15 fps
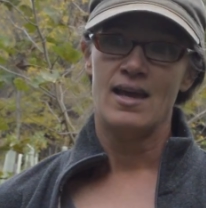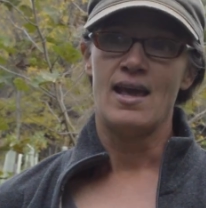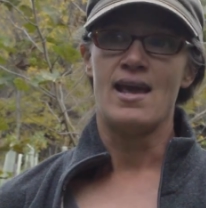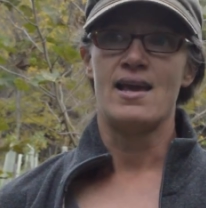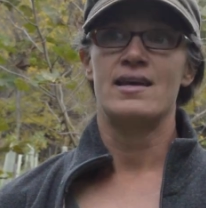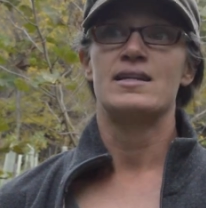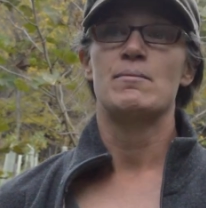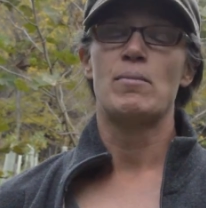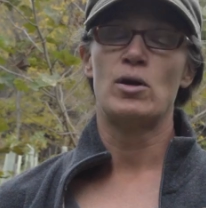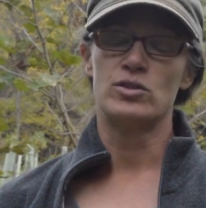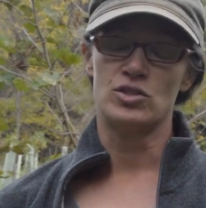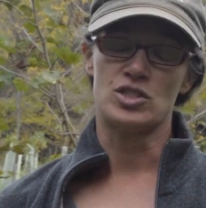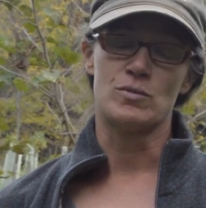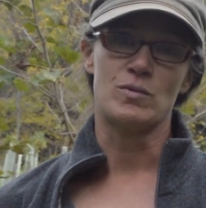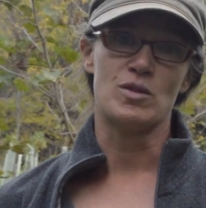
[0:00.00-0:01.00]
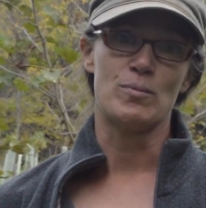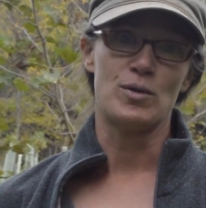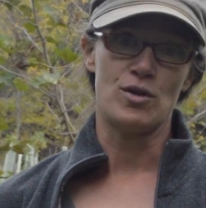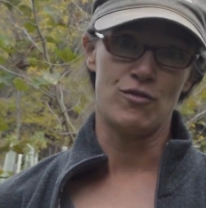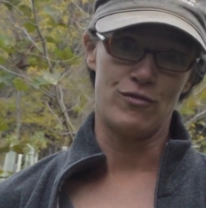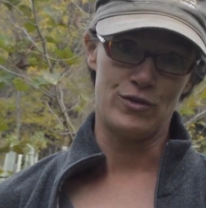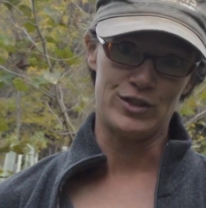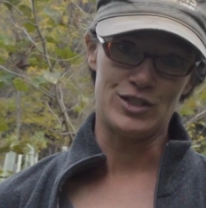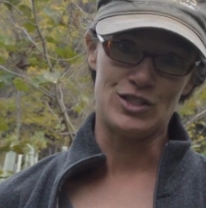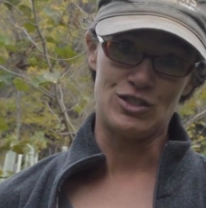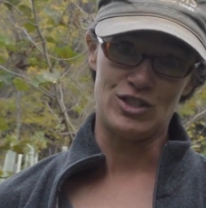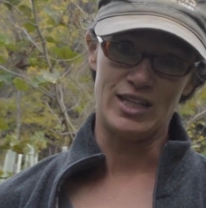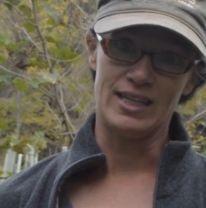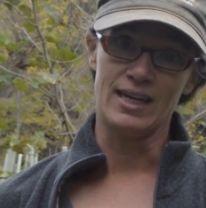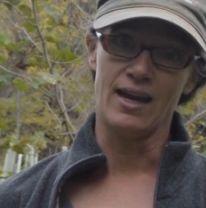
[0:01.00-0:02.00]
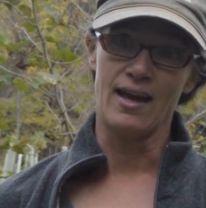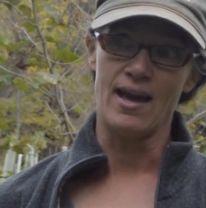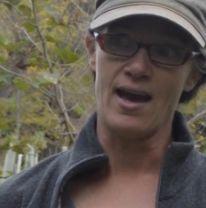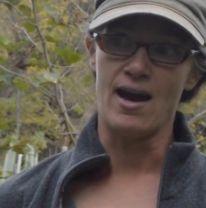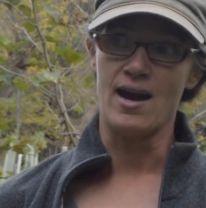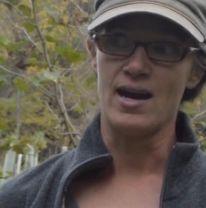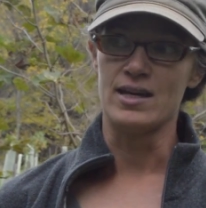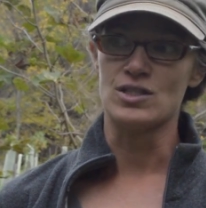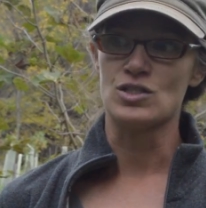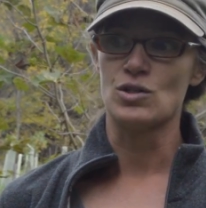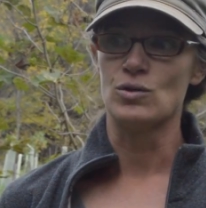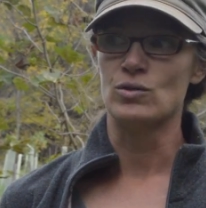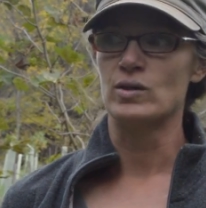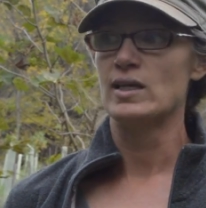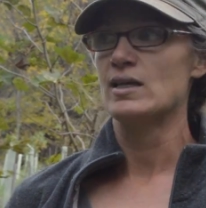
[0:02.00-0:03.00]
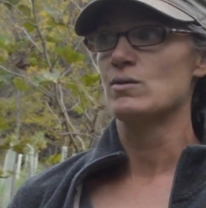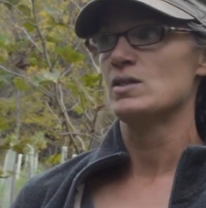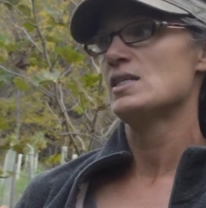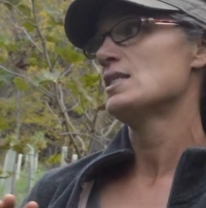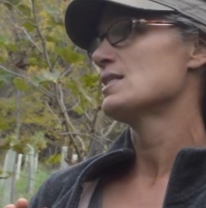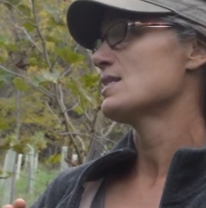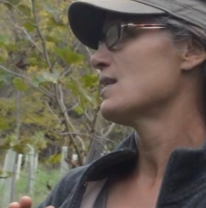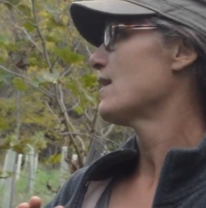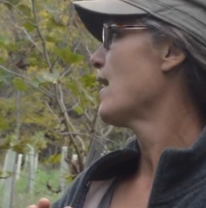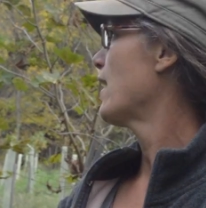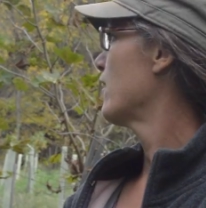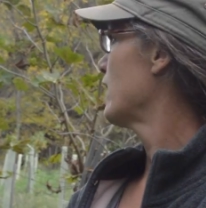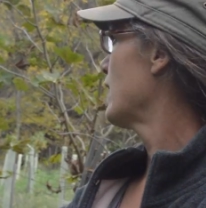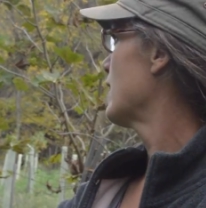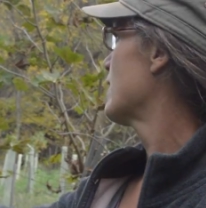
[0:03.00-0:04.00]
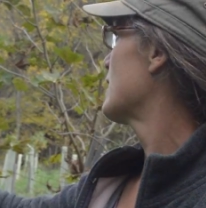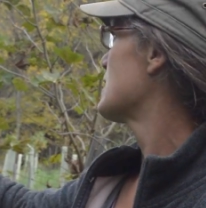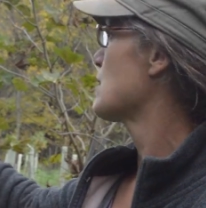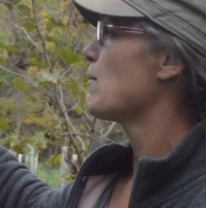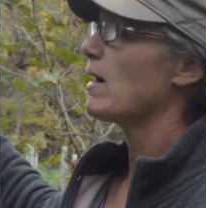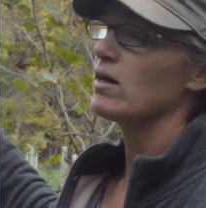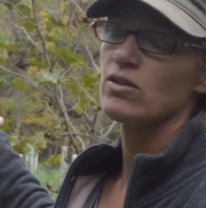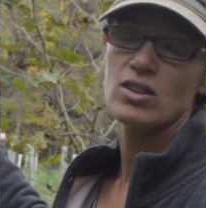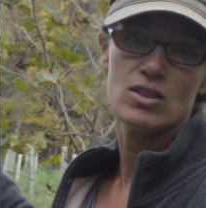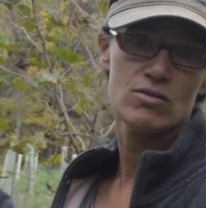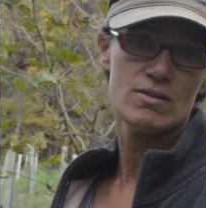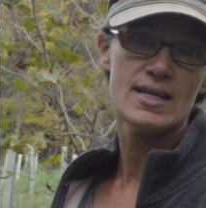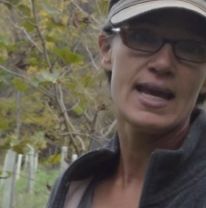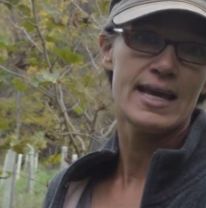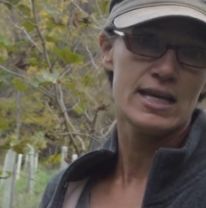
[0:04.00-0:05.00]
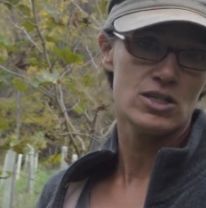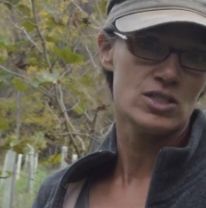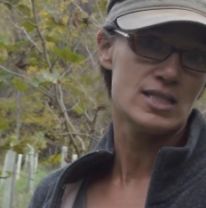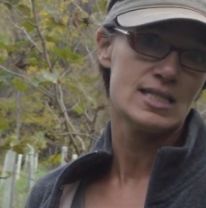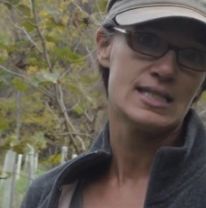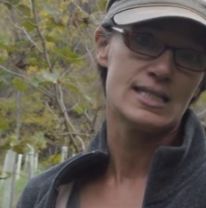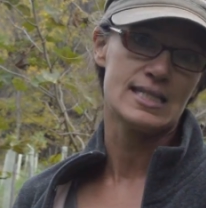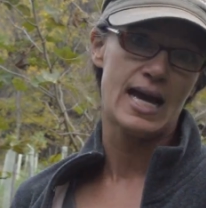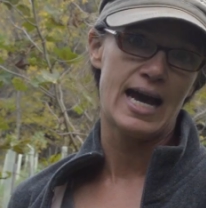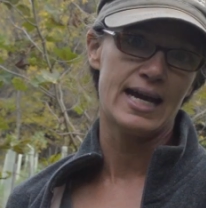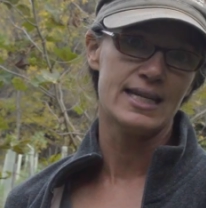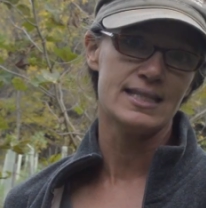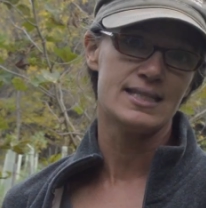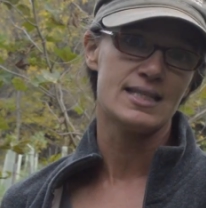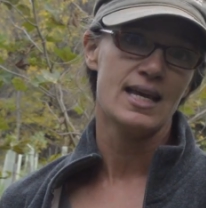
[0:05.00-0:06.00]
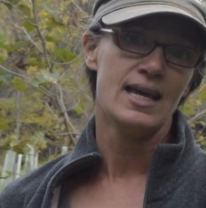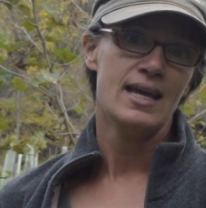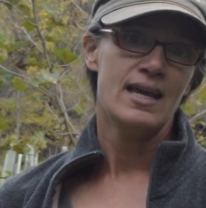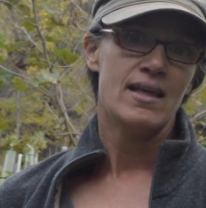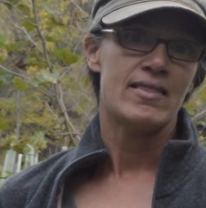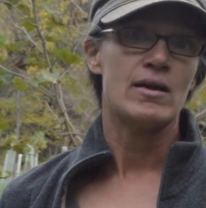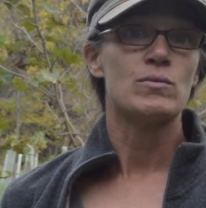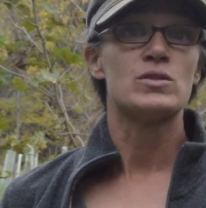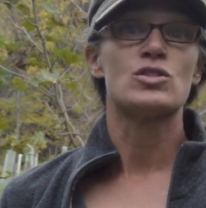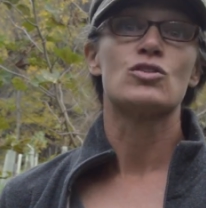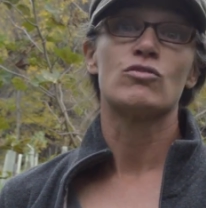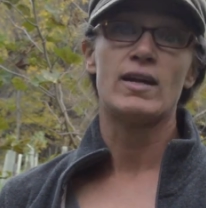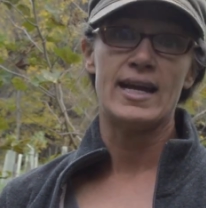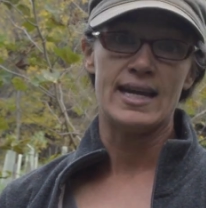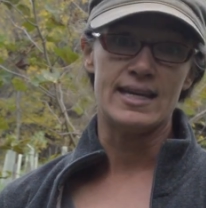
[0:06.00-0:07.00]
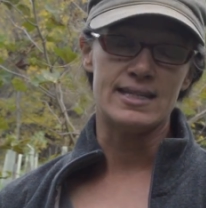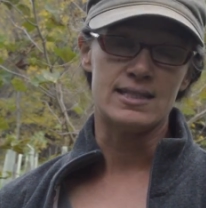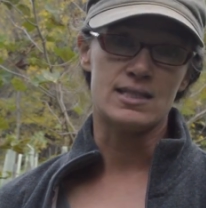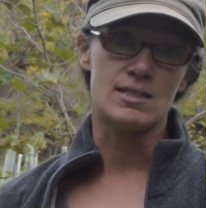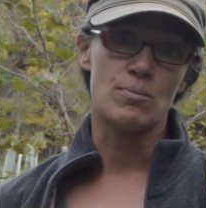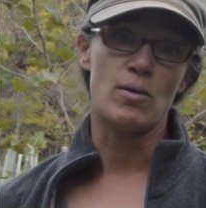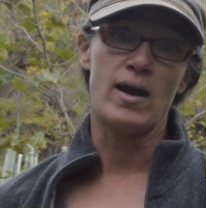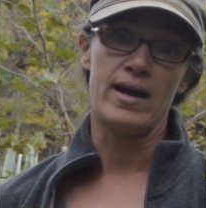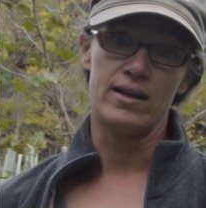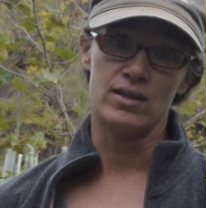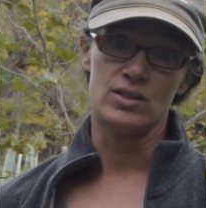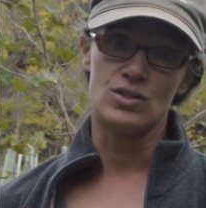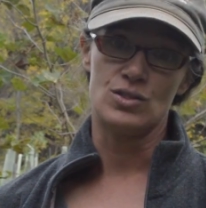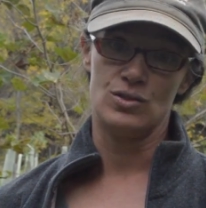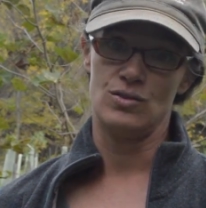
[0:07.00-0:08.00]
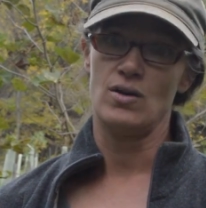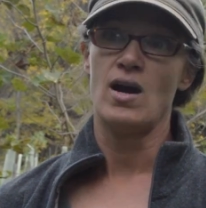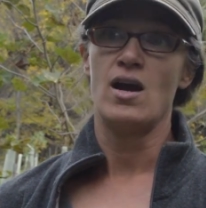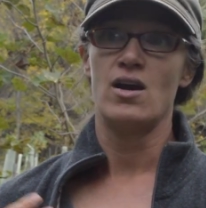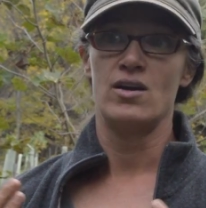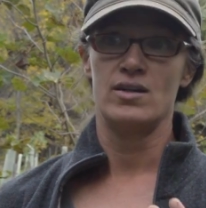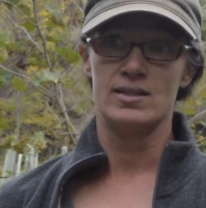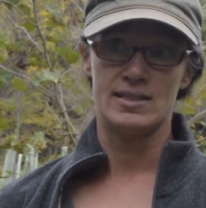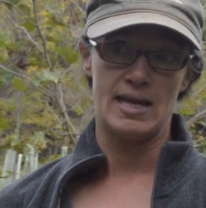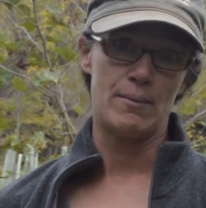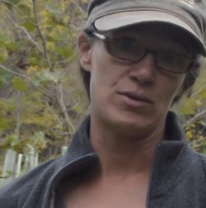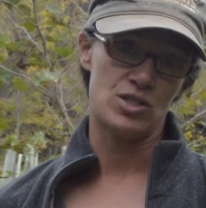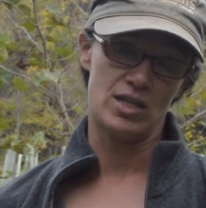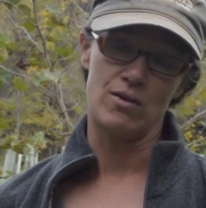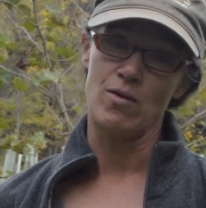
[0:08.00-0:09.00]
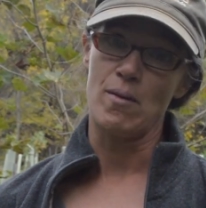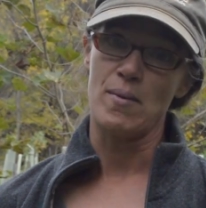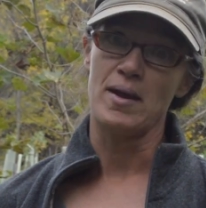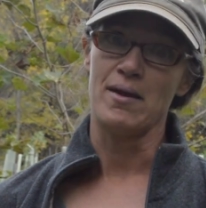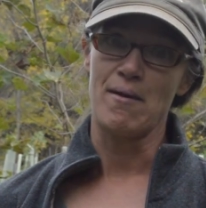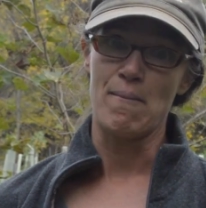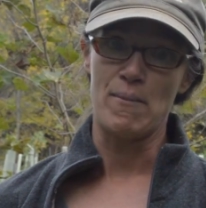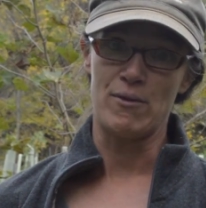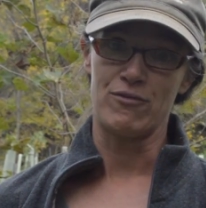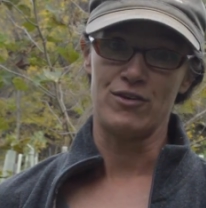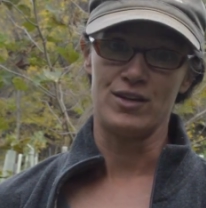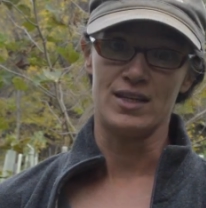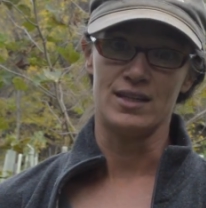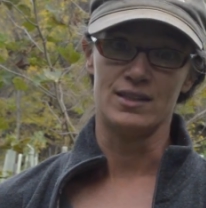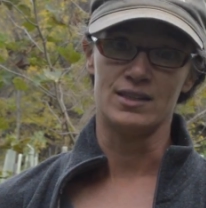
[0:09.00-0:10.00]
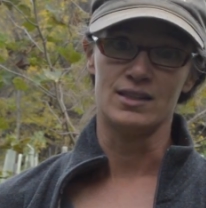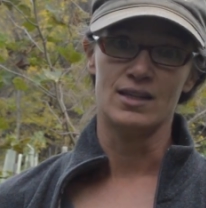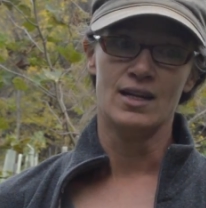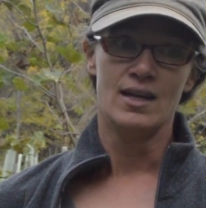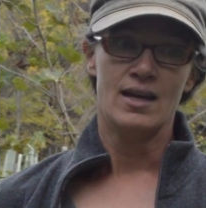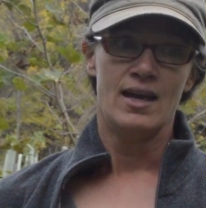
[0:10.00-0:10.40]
and in partnership with the Bureau of Forestry. Uh, so it is an area that's about three acres in size that was grazed prior to our establishing a riparian buffer here.